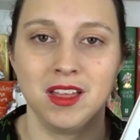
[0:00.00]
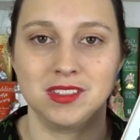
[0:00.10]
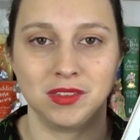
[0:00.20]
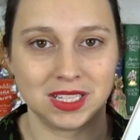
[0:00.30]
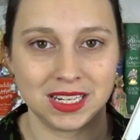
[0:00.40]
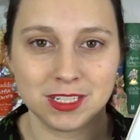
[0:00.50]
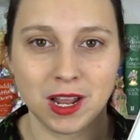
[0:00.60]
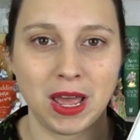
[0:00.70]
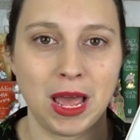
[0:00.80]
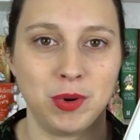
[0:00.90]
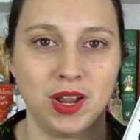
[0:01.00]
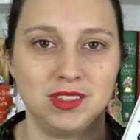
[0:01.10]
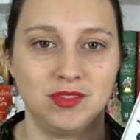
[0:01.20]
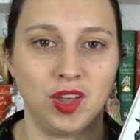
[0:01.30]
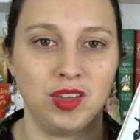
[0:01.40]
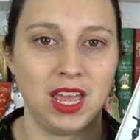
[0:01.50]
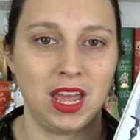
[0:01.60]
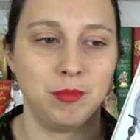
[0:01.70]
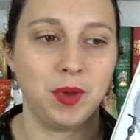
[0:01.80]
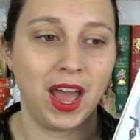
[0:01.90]
So I was a little bit apprehensive going
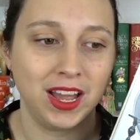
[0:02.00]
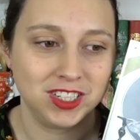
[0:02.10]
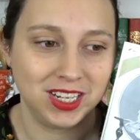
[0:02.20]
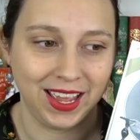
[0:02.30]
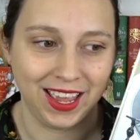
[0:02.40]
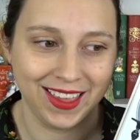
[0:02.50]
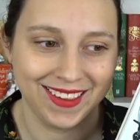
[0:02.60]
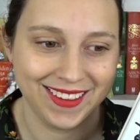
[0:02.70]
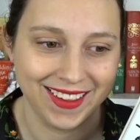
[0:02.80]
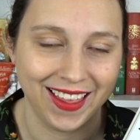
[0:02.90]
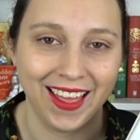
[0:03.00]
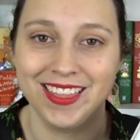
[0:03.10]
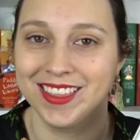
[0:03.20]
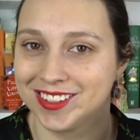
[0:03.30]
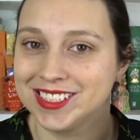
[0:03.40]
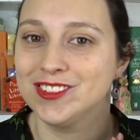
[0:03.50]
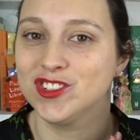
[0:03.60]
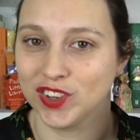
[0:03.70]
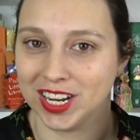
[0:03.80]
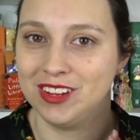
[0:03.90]
in, but actually I thought it was
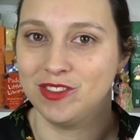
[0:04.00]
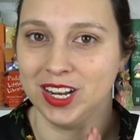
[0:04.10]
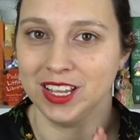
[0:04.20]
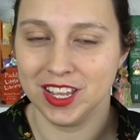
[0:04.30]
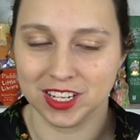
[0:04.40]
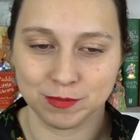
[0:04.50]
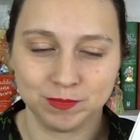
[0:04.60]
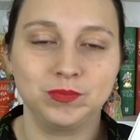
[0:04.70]
really, really good.